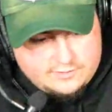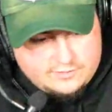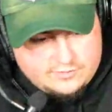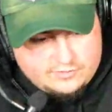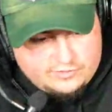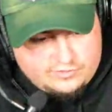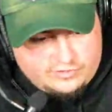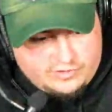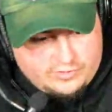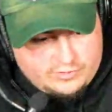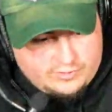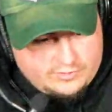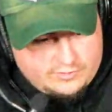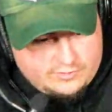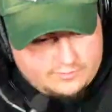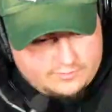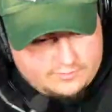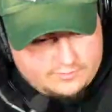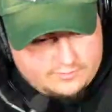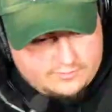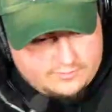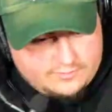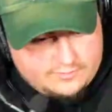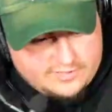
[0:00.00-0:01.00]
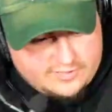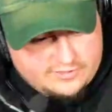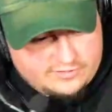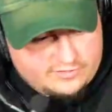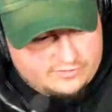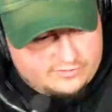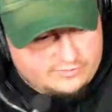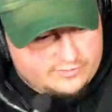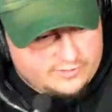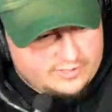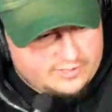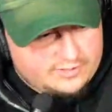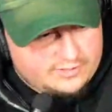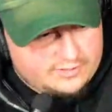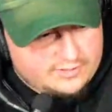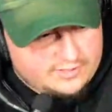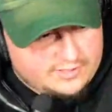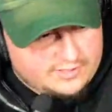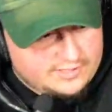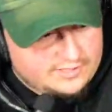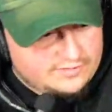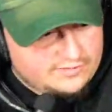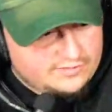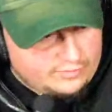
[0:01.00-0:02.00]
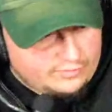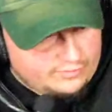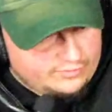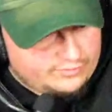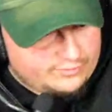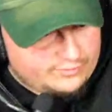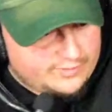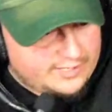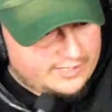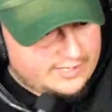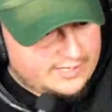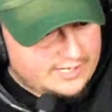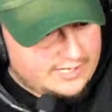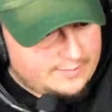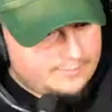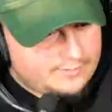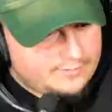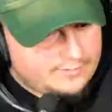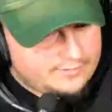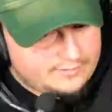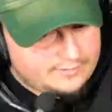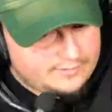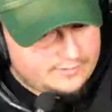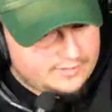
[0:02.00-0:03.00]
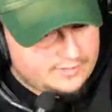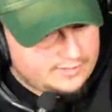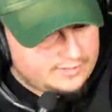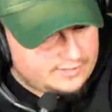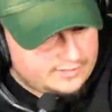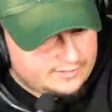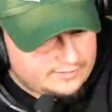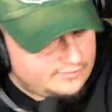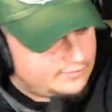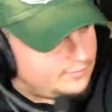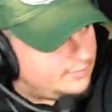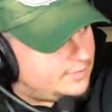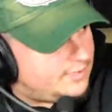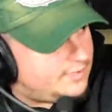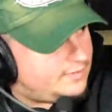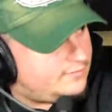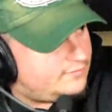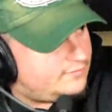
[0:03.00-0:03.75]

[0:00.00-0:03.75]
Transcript: she would message me, and this whole span happened in like 2 days.